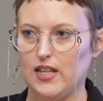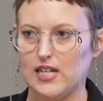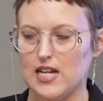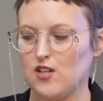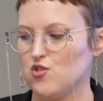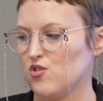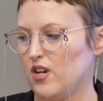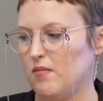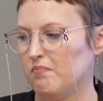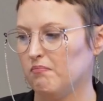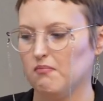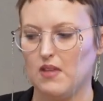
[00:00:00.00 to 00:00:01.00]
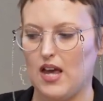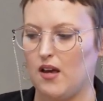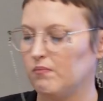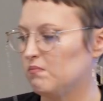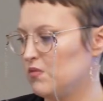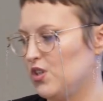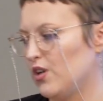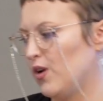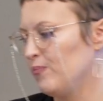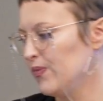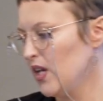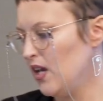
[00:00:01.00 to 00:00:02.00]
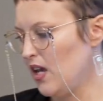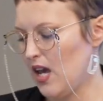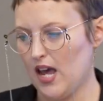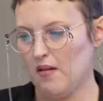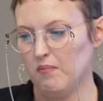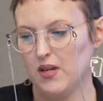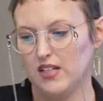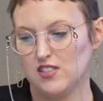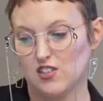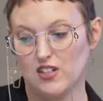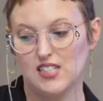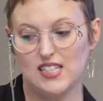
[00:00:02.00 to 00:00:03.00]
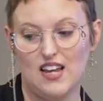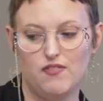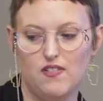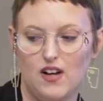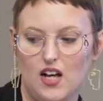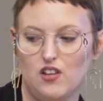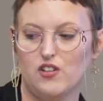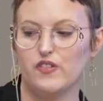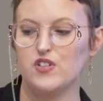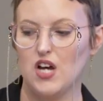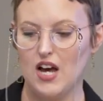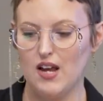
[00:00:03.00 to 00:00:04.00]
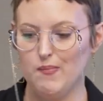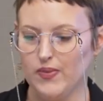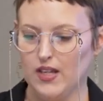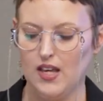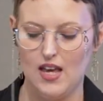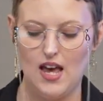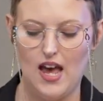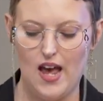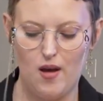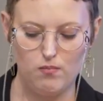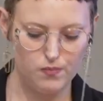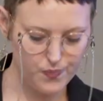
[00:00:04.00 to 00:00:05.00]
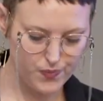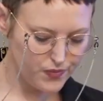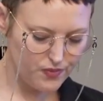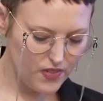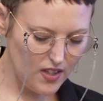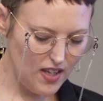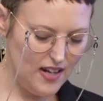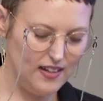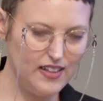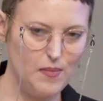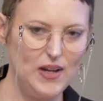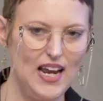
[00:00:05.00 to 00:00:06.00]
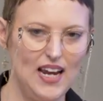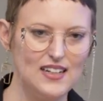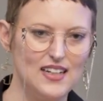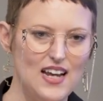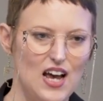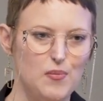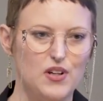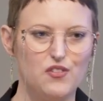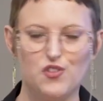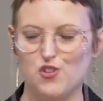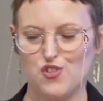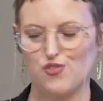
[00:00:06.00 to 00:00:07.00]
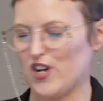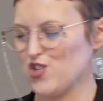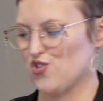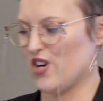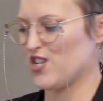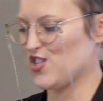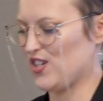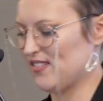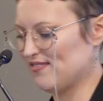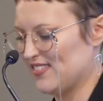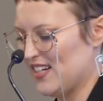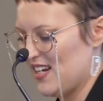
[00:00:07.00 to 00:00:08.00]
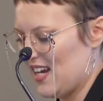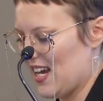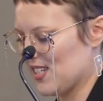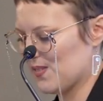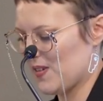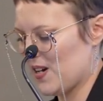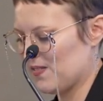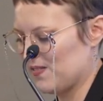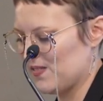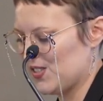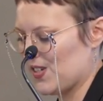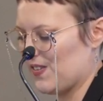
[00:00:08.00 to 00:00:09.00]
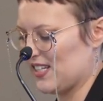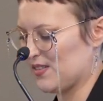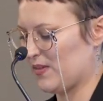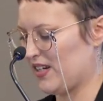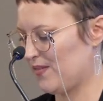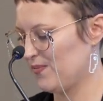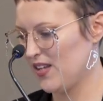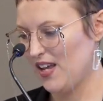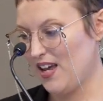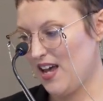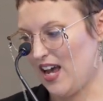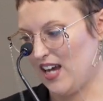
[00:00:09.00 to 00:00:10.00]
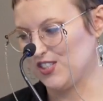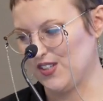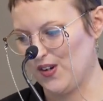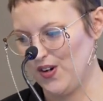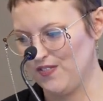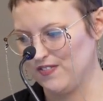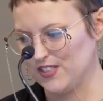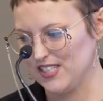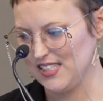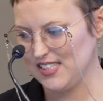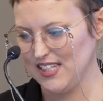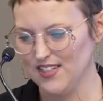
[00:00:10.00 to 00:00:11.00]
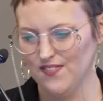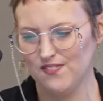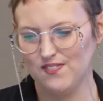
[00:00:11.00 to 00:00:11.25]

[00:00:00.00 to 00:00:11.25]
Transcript: their downstream. It's going to save a lot of time and eliminate a bit of user frustration as well. So that's something I'm actually hopeful to see.